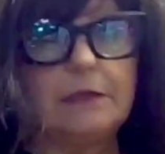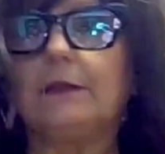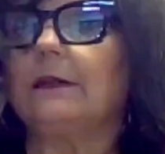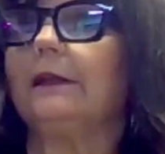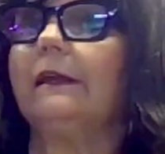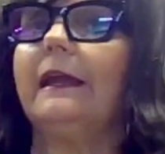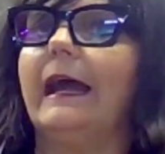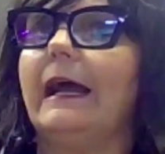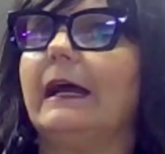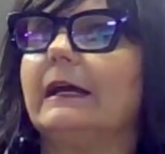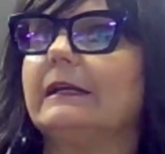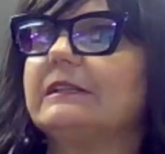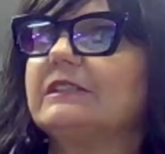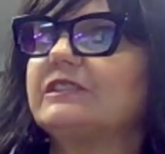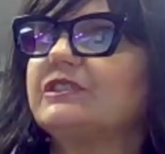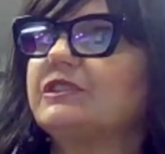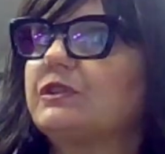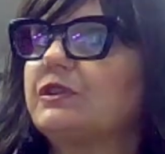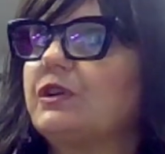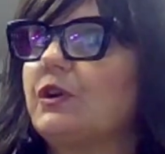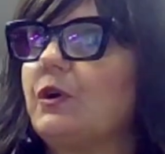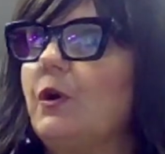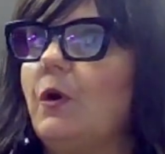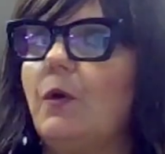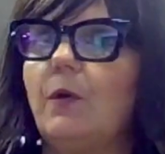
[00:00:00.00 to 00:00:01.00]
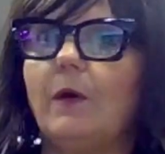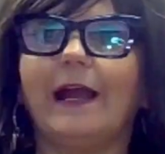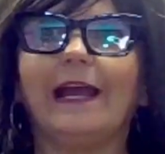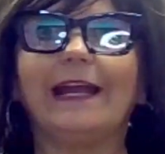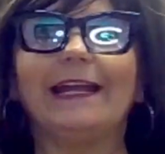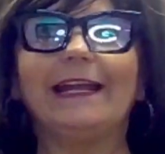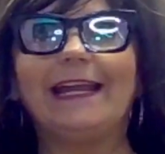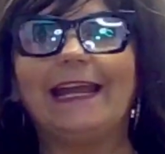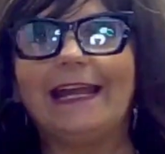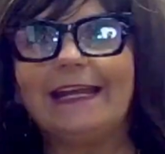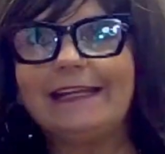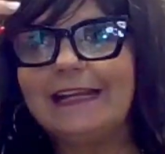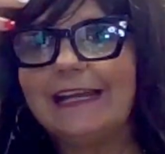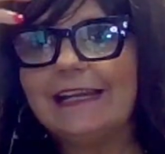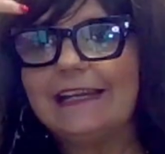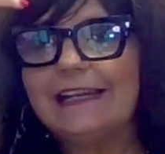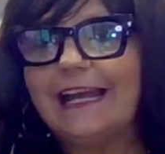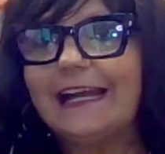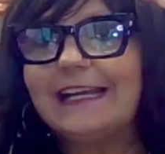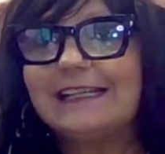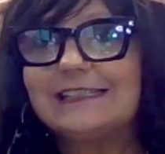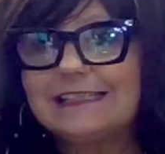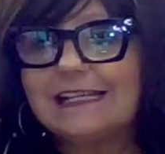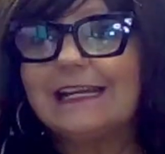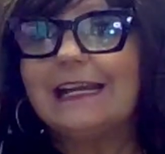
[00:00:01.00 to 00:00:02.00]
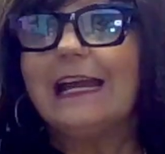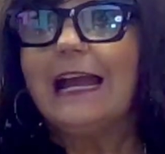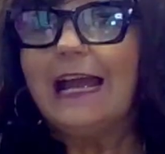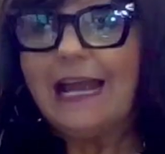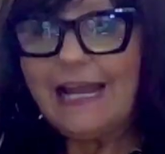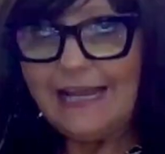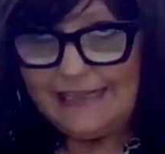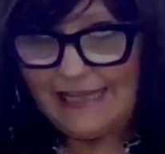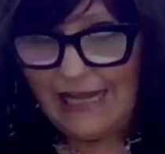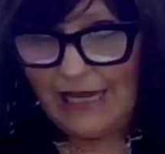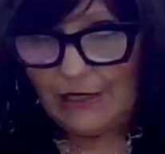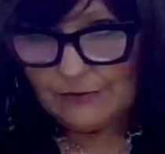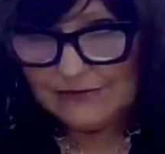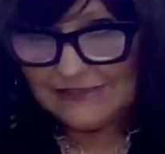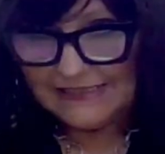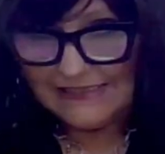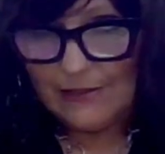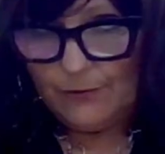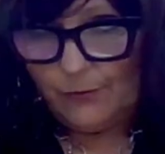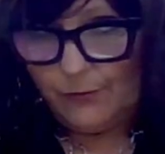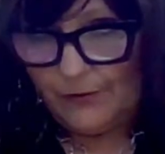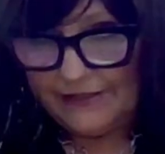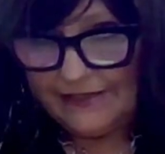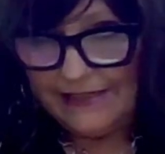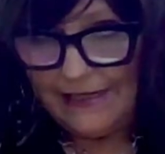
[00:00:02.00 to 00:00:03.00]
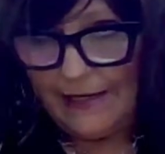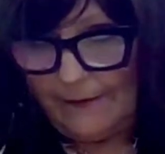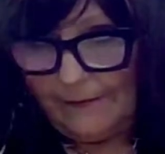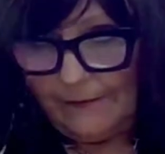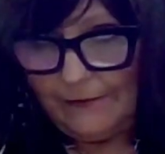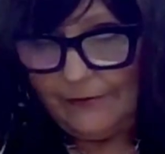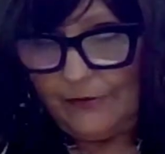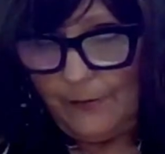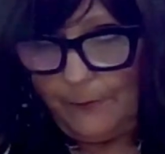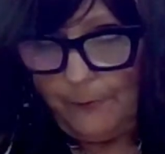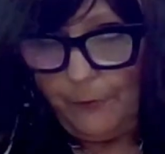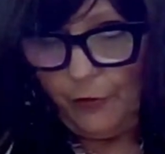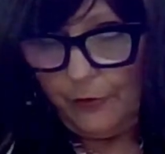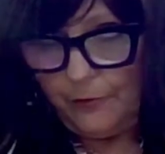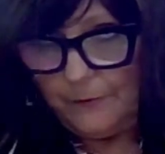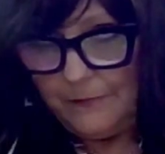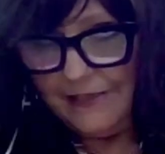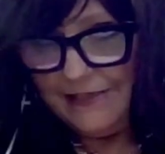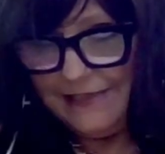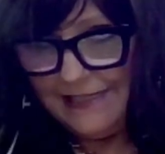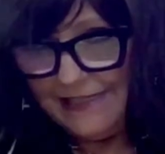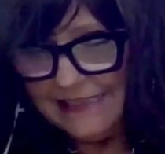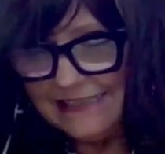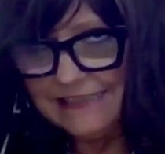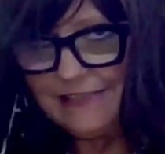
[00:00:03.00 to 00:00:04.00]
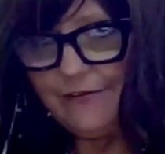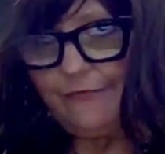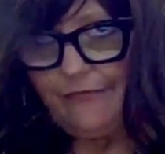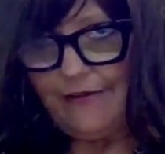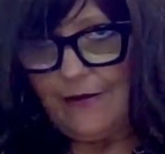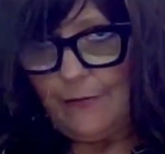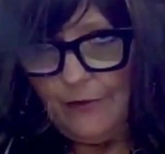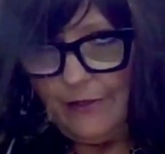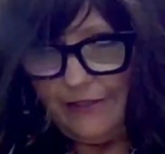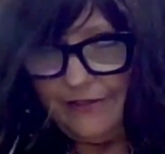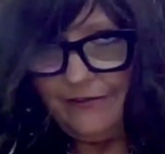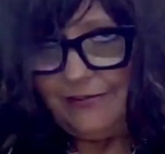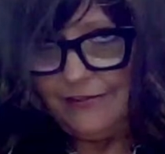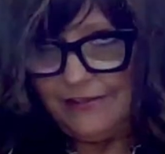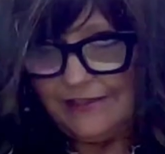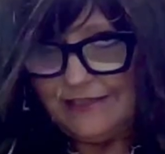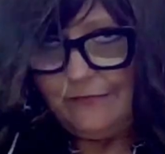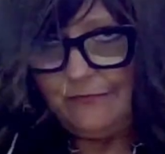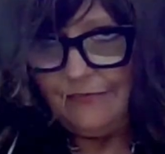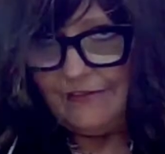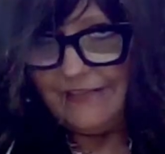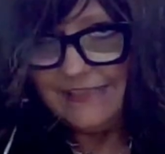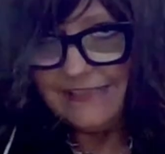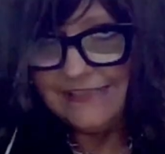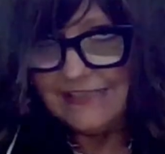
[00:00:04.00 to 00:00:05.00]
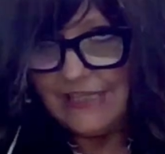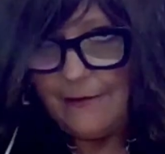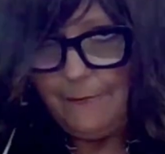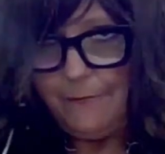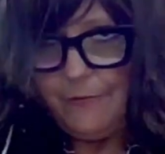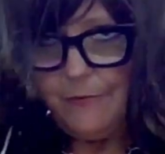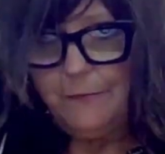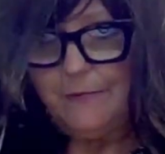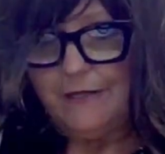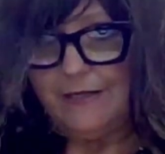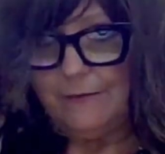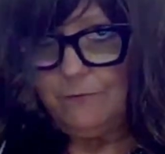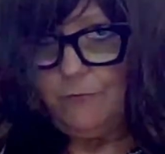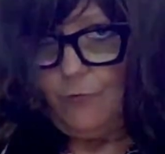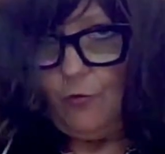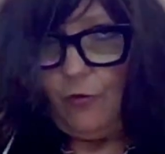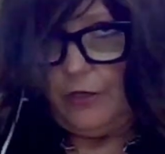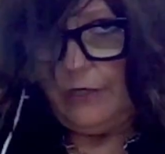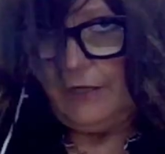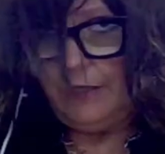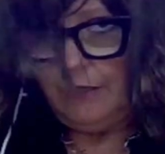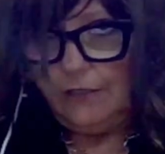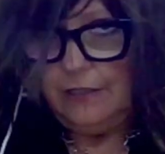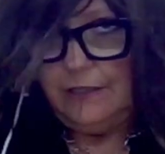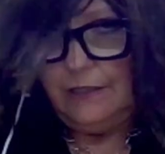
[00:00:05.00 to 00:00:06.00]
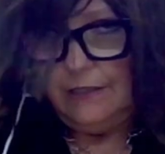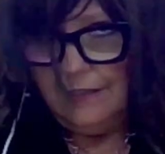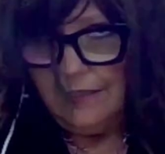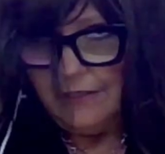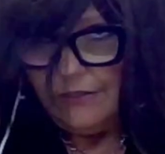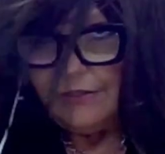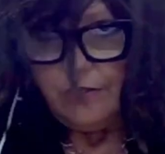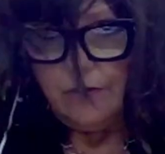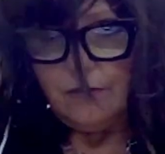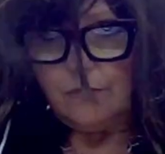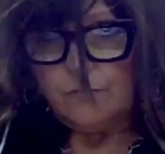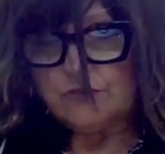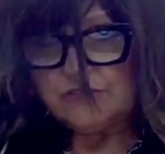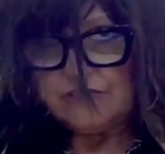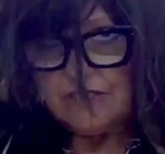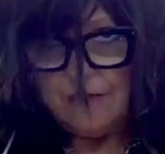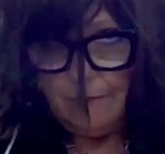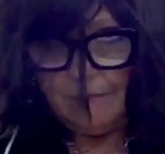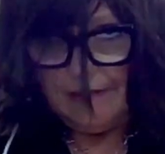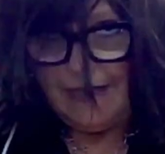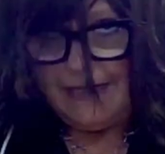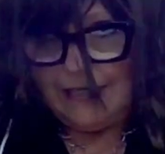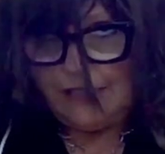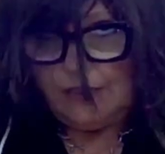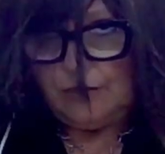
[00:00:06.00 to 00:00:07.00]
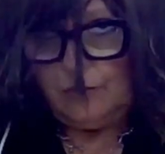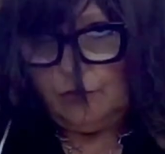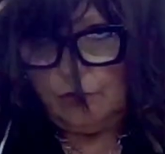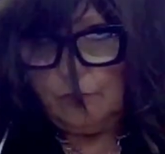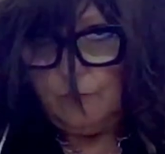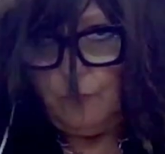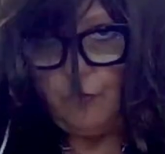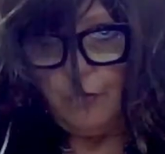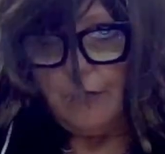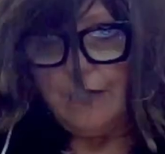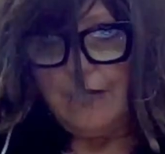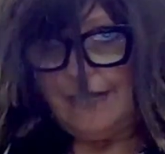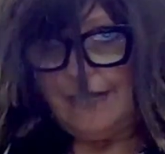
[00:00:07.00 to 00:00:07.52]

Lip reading: Yeah, so again, Alexi, and now see with the permatease, if I want to lift this up a bit more, some like a little more